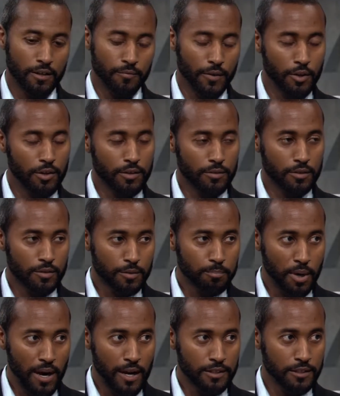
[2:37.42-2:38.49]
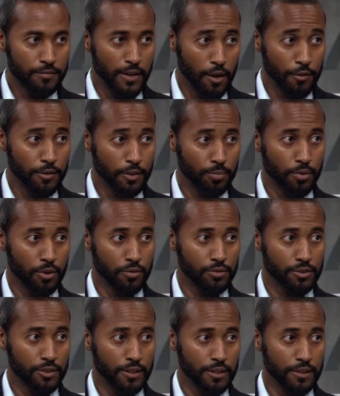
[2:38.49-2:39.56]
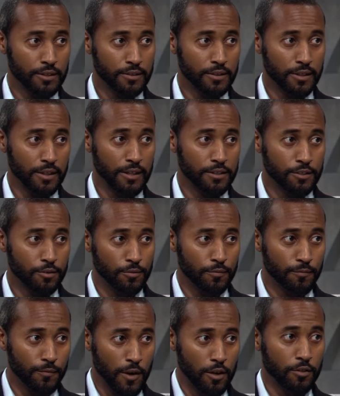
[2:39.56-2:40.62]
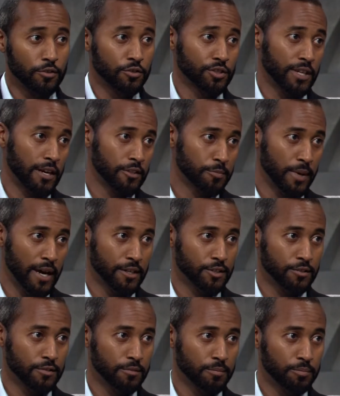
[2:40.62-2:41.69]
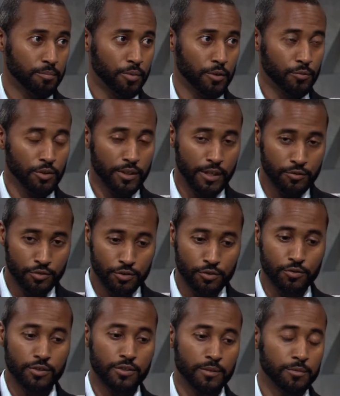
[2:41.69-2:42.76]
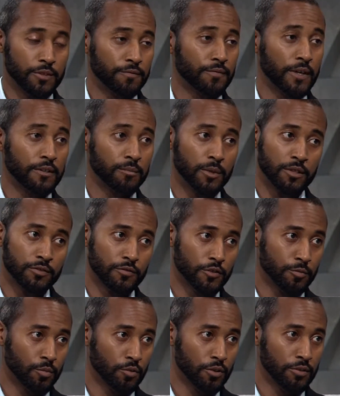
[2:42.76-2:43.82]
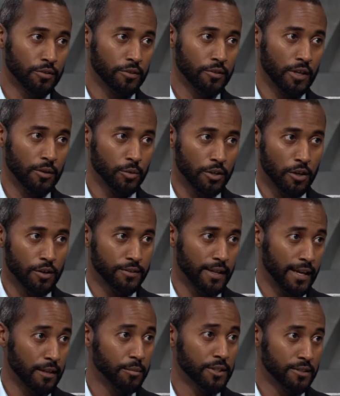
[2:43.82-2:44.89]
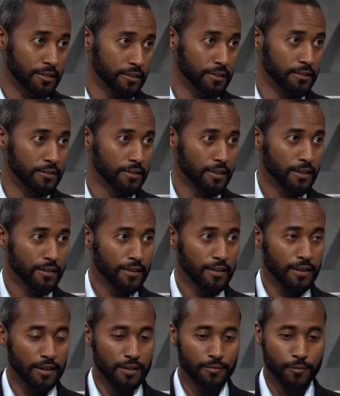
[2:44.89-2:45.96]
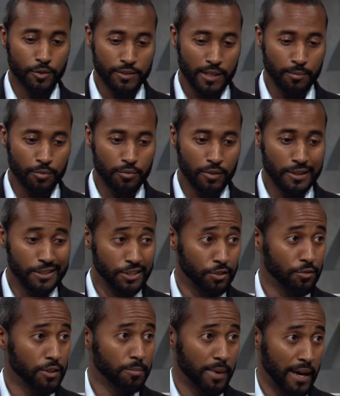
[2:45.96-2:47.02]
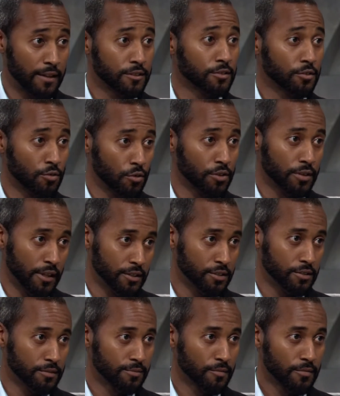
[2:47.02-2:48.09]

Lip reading: very positive, healthy approach is, again, to follow your child's passion, but really introducing them to fundamentals of sport. We call it the ABCs. For example, agility, balance, and coordination.